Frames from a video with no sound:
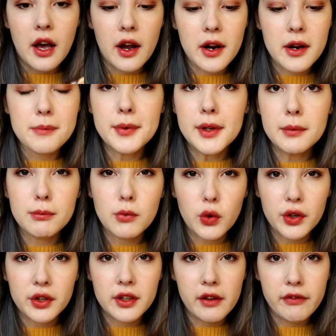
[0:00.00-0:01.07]
are a bit
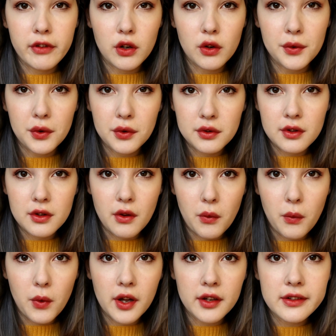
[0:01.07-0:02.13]
more difficult
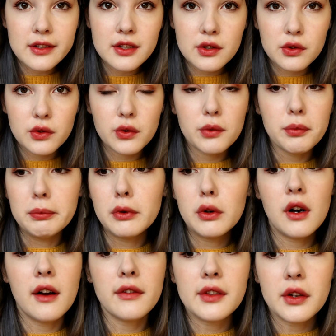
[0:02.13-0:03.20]
ones to pull
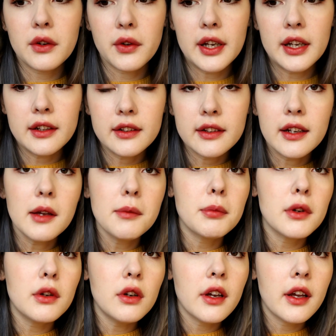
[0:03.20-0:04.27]
off the gradient lip
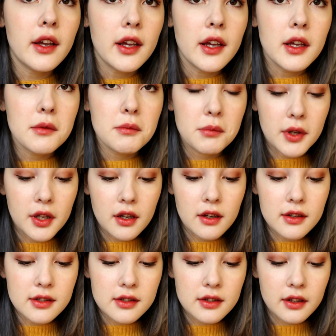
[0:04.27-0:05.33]
look,
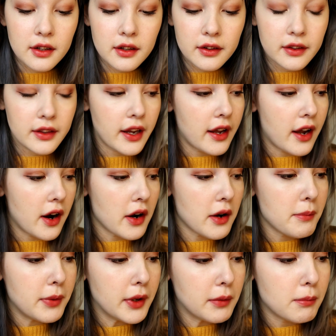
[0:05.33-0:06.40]
because they are
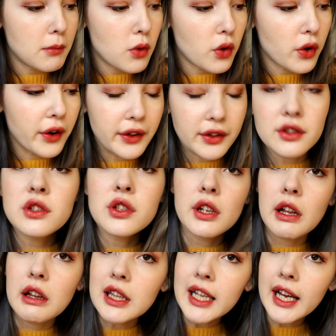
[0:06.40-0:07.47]
a bit more
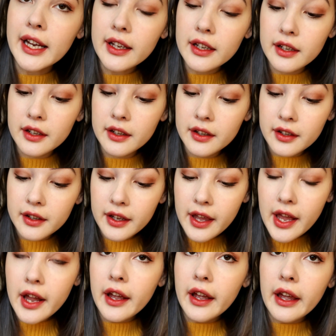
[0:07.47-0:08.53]
gel-like,
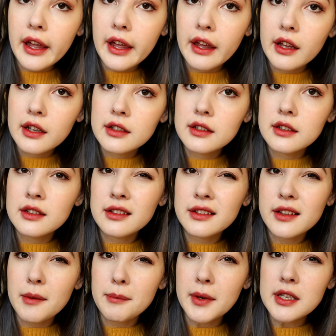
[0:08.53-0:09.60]
and
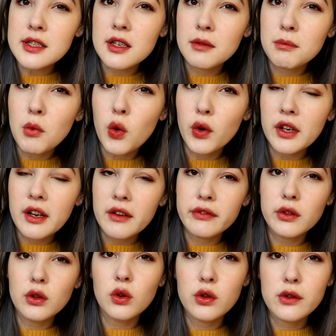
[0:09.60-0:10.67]
that makes it more
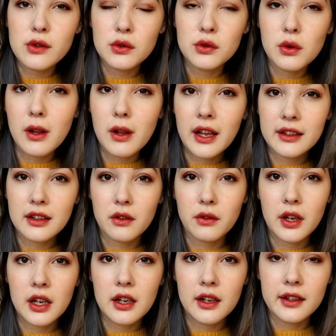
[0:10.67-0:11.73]
difficult to do like the
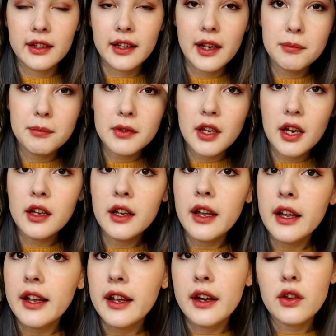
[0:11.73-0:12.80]
gradient lip thing.
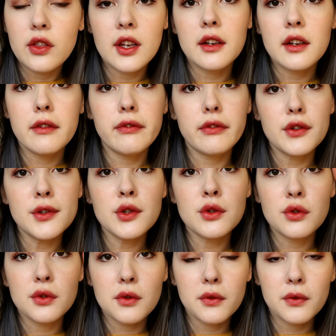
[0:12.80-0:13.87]
I think the
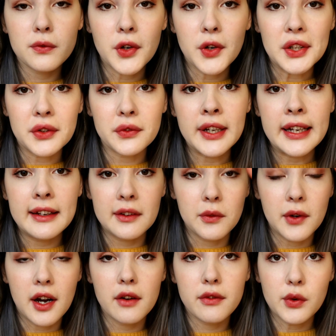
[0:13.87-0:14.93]
first two work really
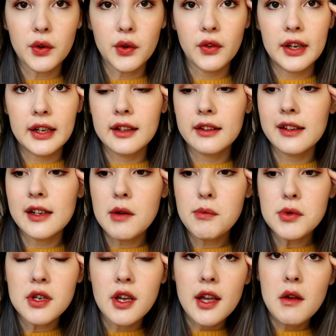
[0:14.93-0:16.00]
well for gradient
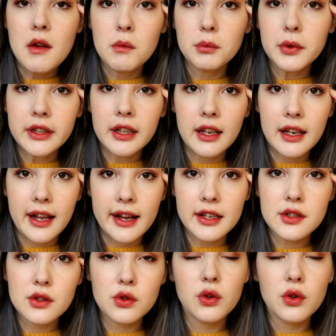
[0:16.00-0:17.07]
lips, but the
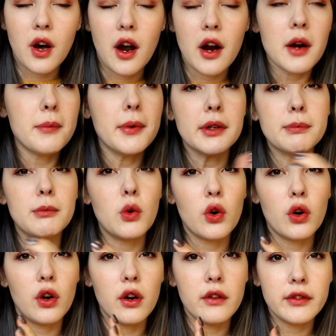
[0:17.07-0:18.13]
last two are a bit
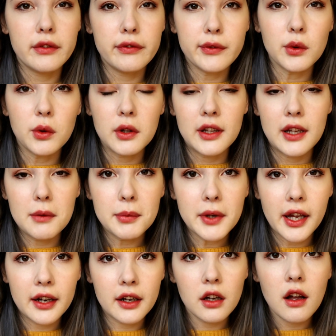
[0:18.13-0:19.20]
more of a full lip
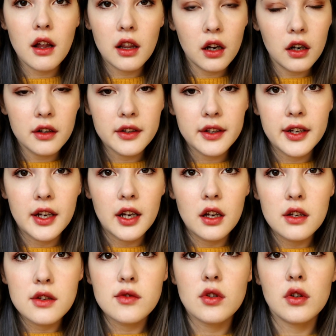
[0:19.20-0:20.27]
kind of color.
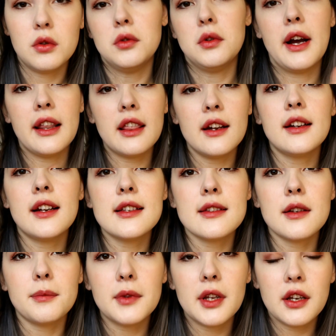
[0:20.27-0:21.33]
So I think that's
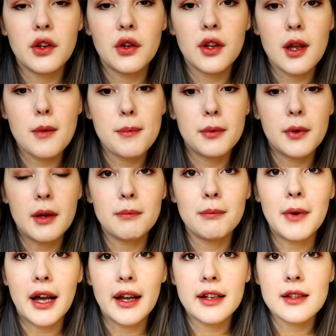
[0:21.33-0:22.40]
something you keep in
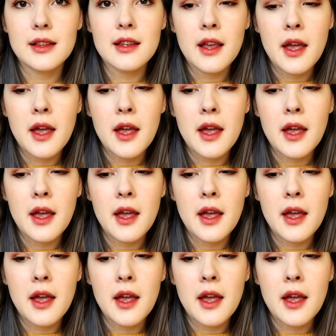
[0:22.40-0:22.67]
mind.